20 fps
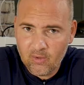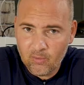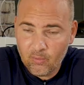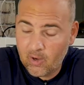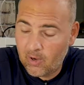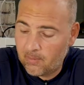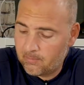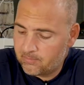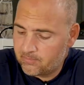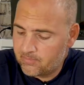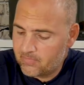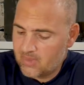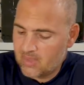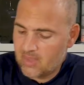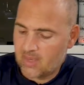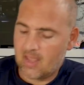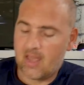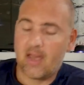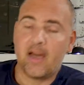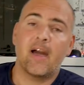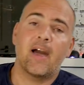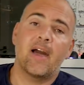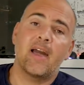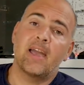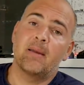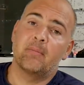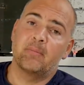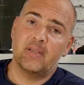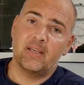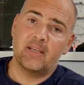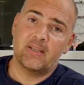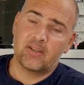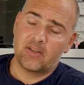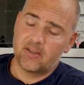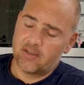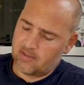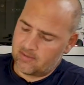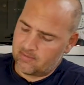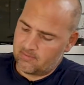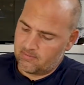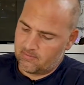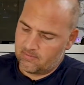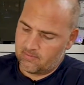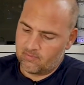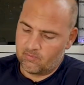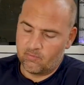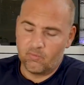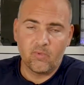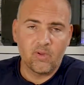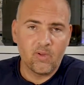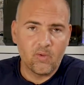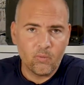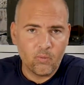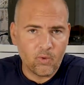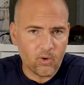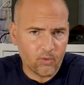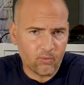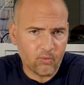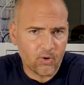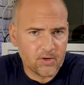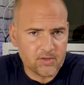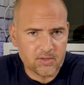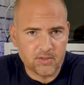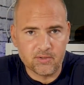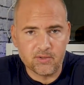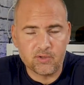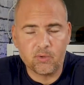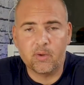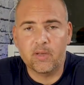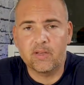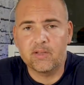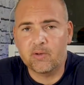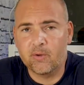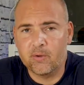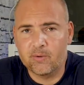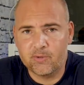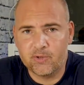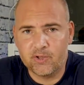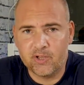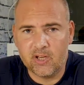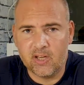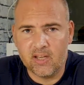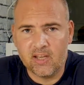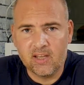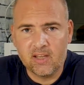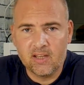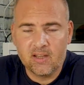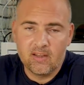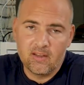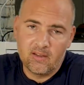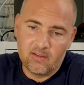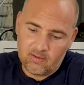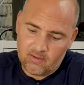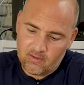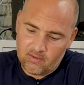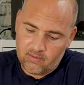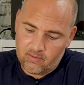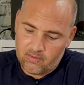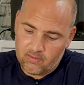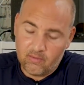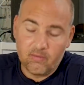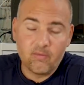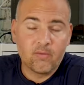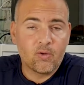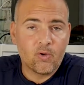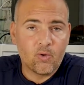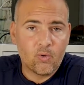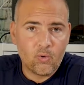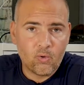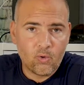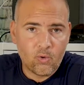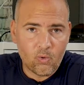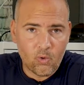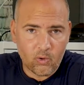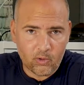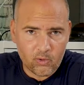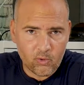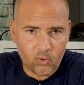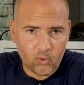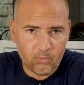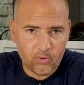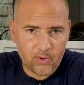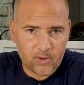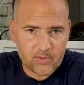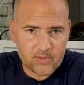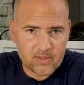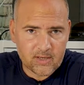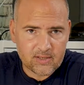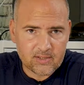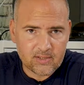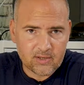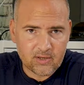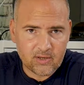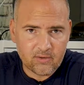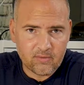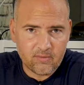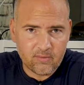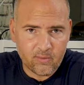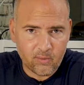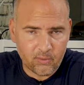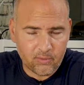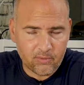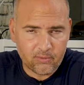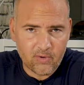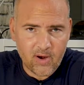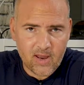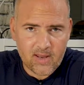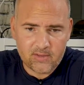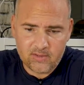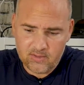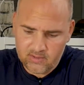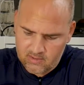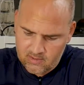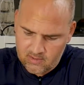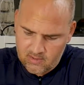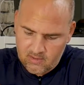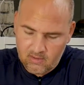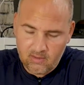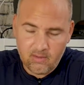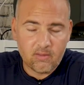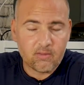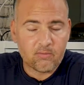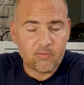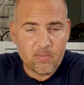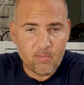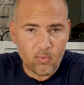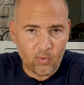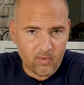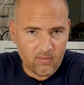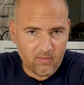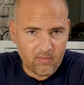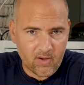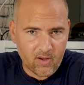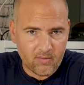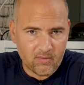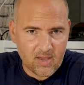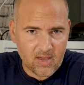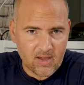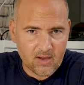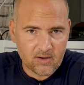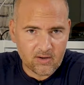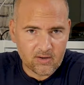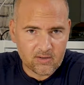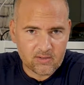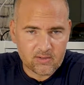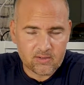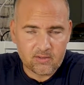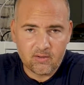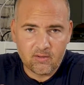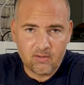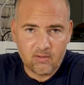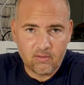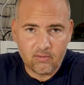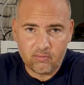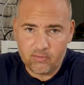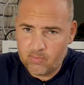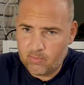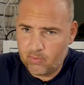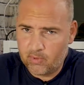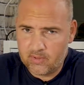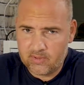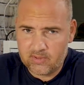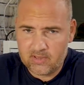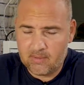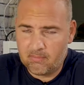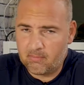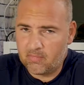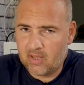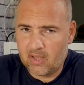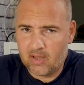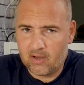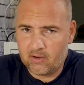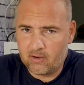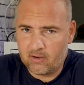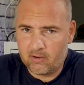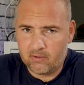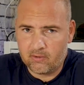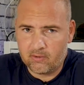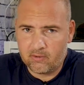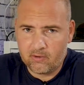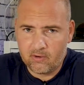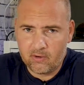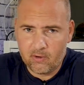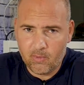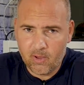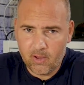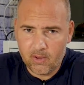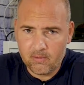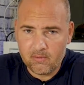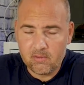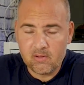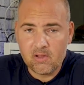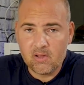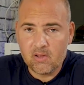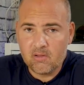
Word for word: Well, AMD side, we've got the Ryzen 2200G quad core processor, 4 threads, 3.5 GHz, 3.7 GHz turbo,